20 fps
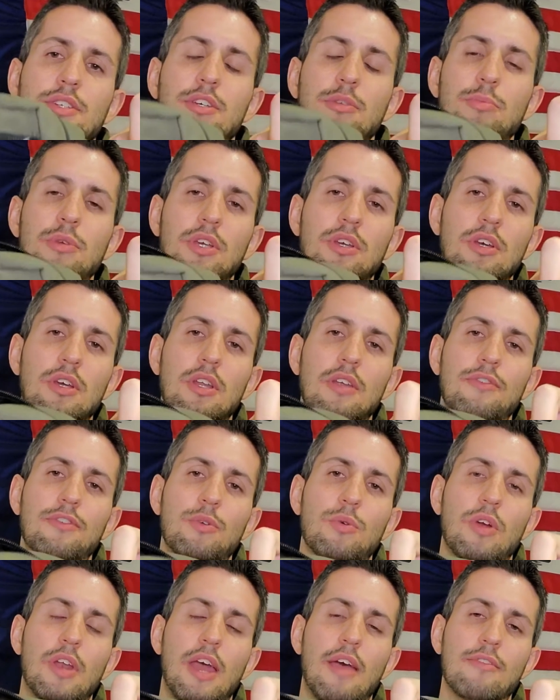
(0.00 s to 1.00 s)
could be good if
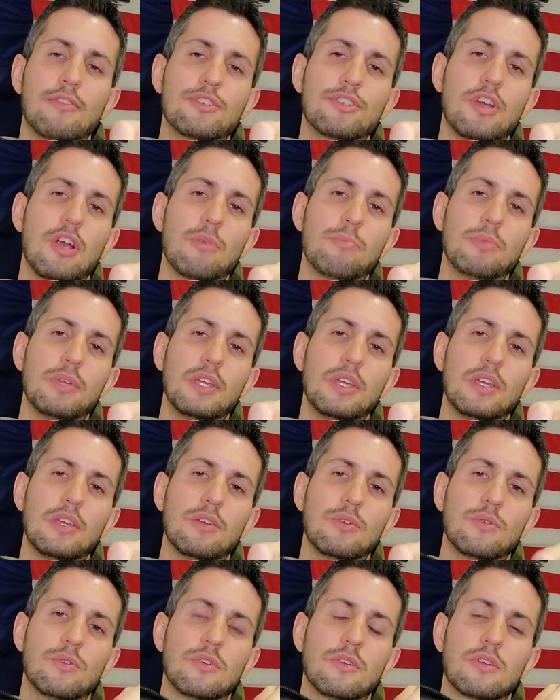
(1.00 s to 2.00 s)
you want to have a
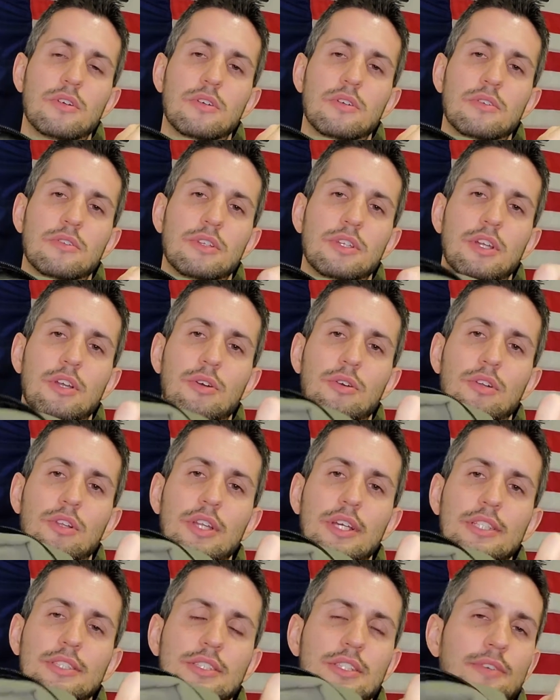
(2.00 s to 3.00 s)
Sharpie or,
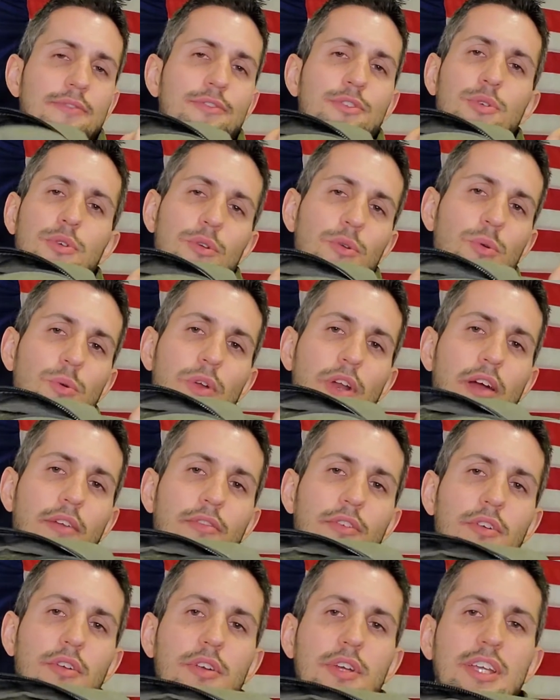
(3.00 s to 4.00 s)
click stuff to it or
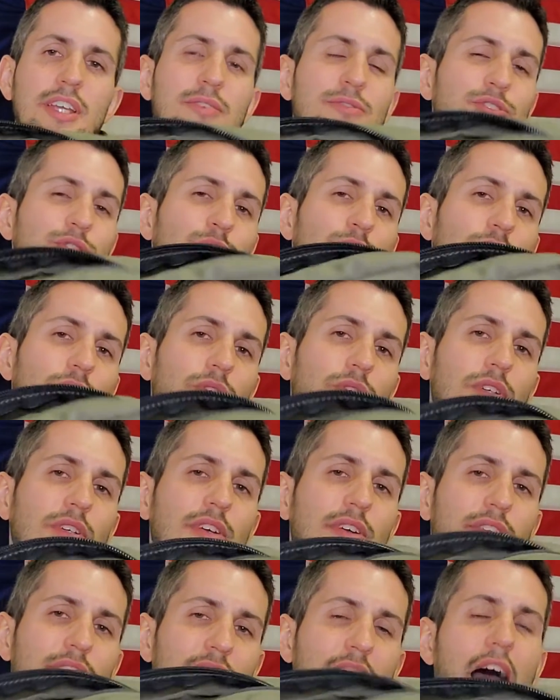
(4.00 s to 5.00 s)
whatever. It gives you
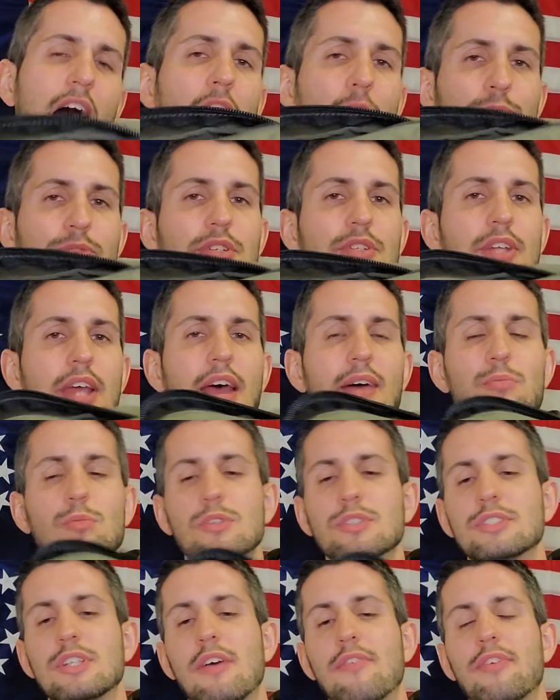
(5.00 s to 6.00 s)
the option to have more
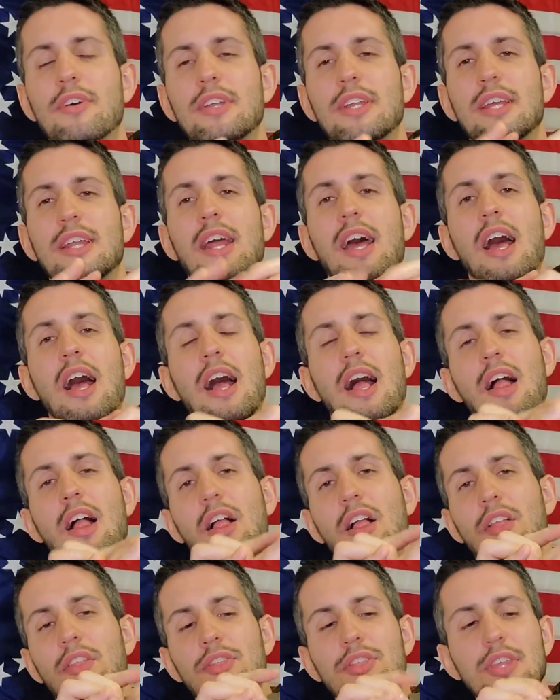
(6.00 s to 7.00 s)
stuff on it.
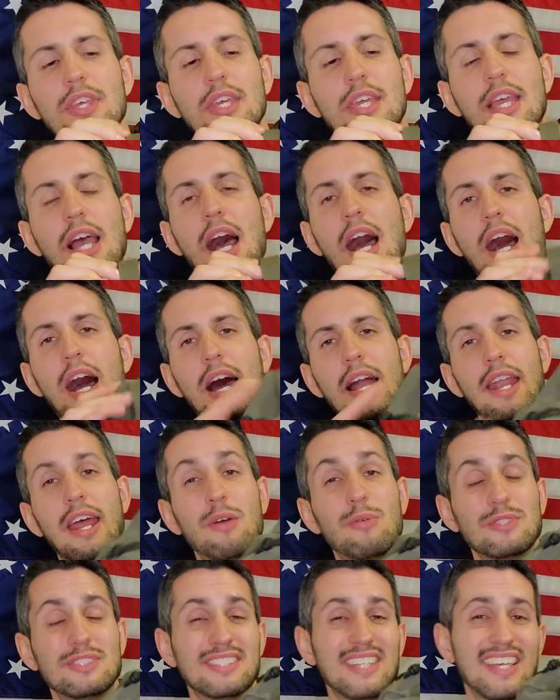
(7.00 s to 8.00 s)
The con, I
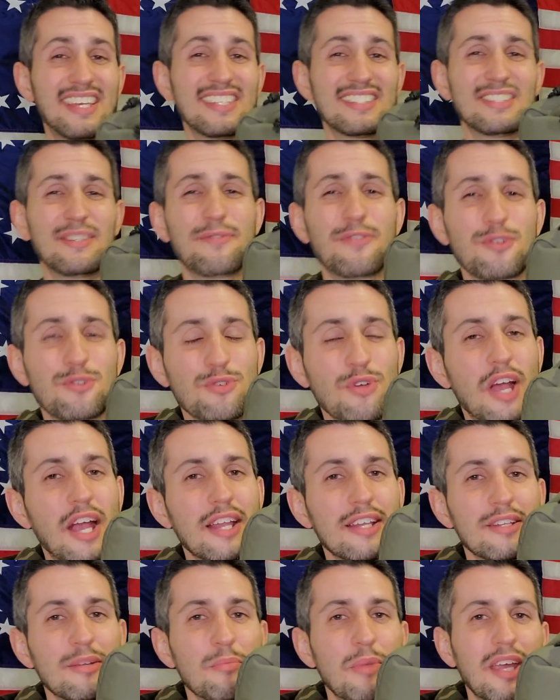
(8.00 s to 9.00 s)
would say, is if you're
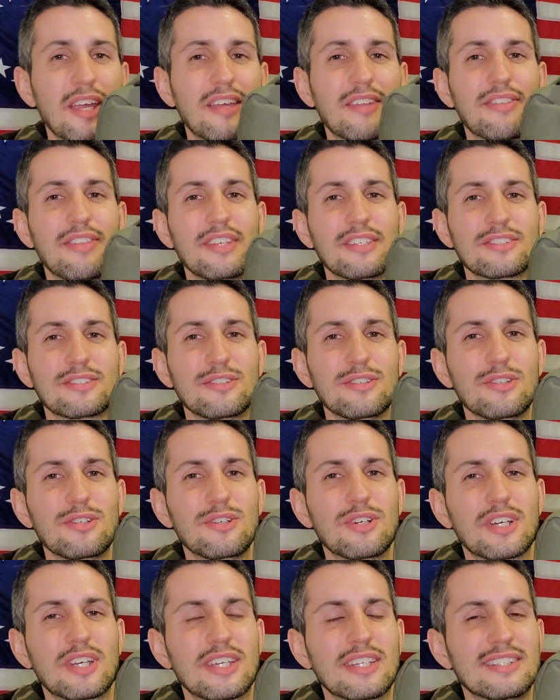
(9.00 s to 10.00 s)
trying to make this
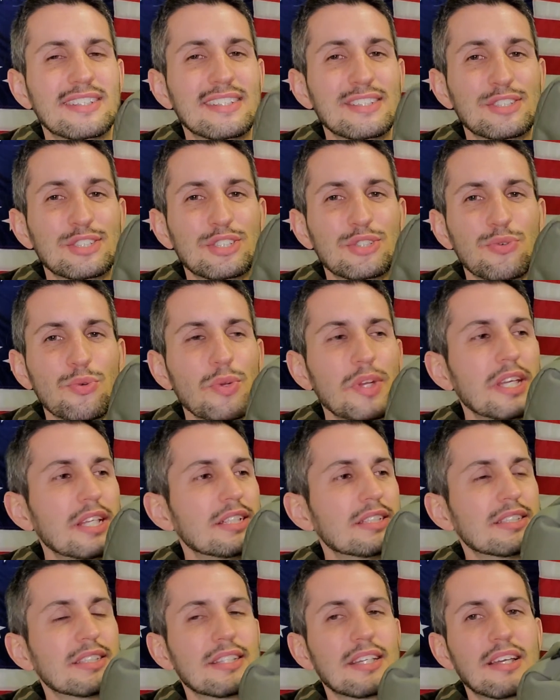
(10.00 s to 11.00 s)
look
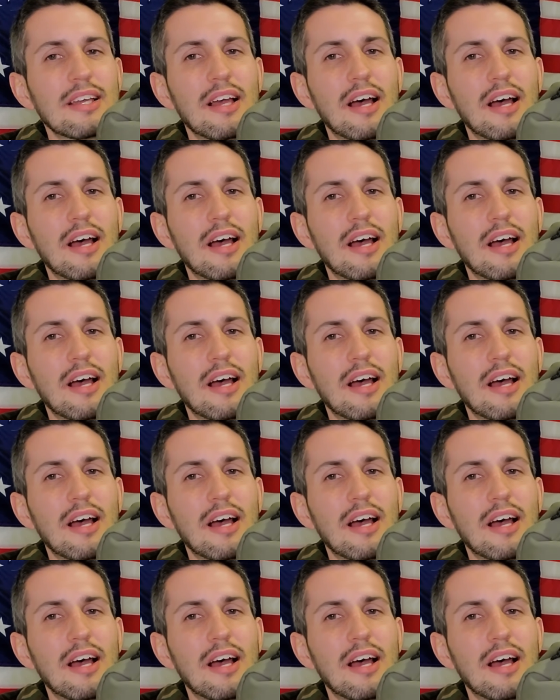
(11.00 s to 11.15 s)
discreet,